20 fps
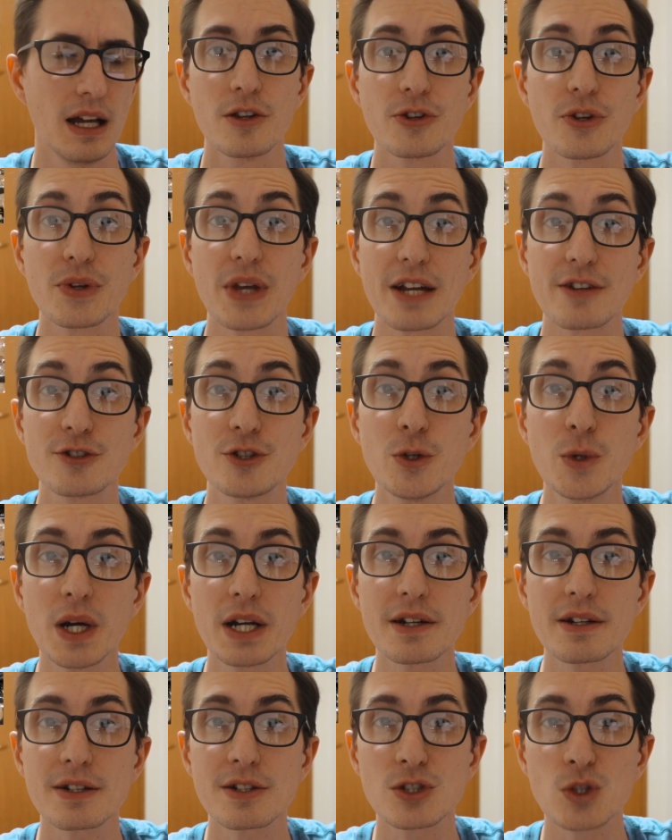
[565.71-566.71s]
So yeah,
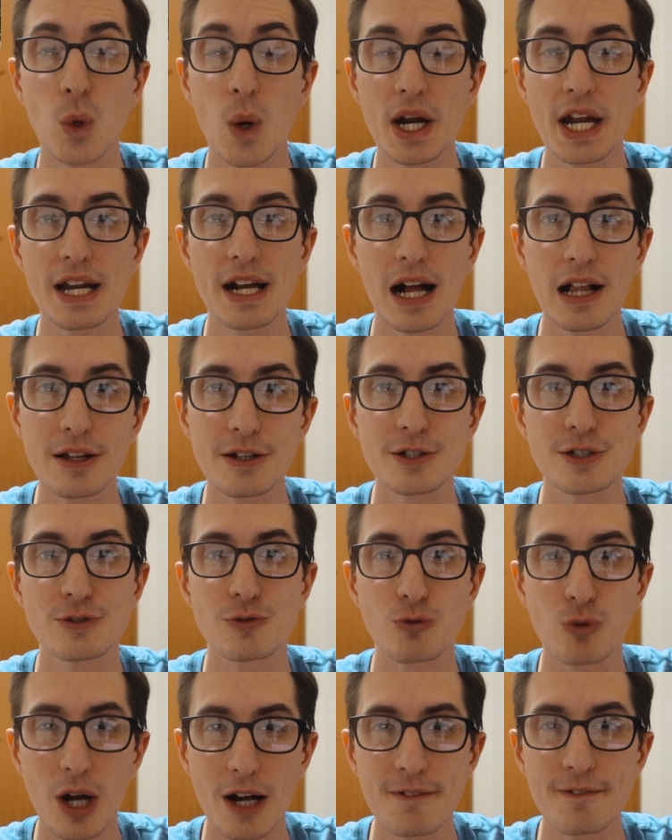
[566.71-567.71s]

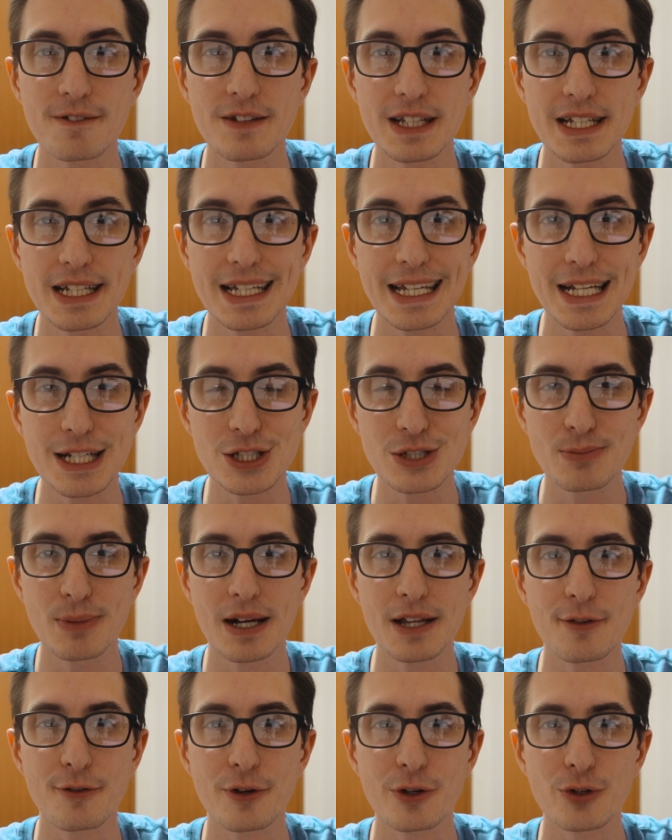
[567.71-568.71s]
$220 roughly each
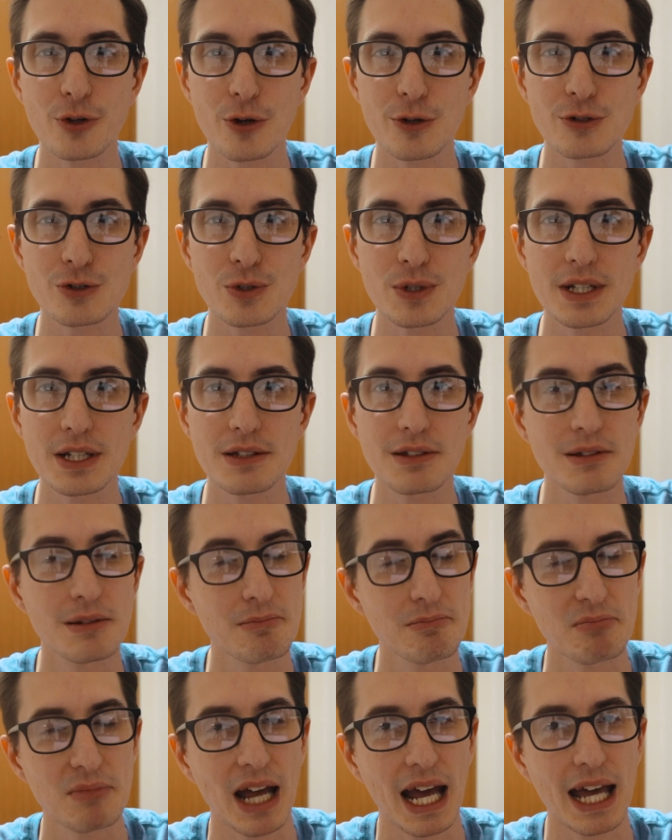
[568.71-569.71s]
month for groceries,
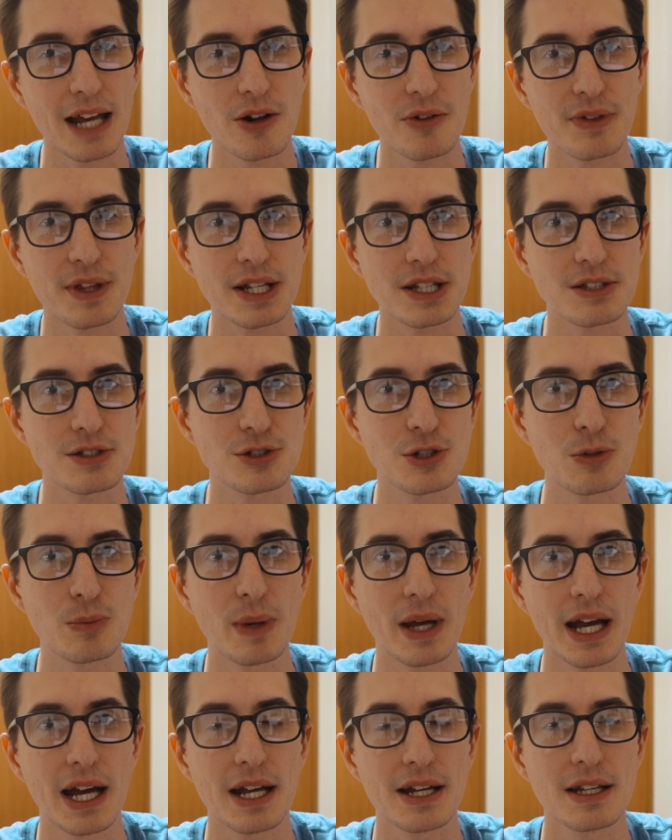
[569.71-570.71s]
I don't think is too
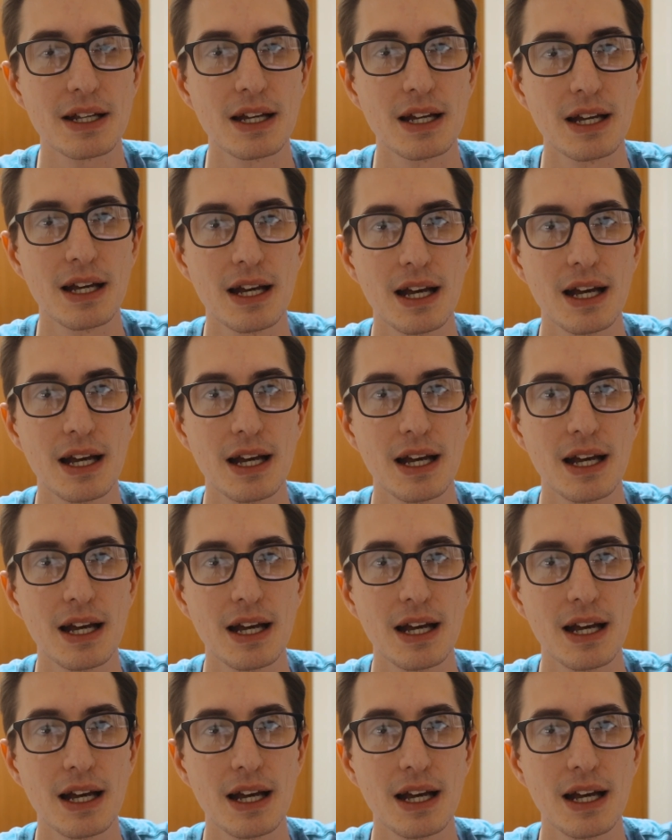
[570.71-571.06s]
bad.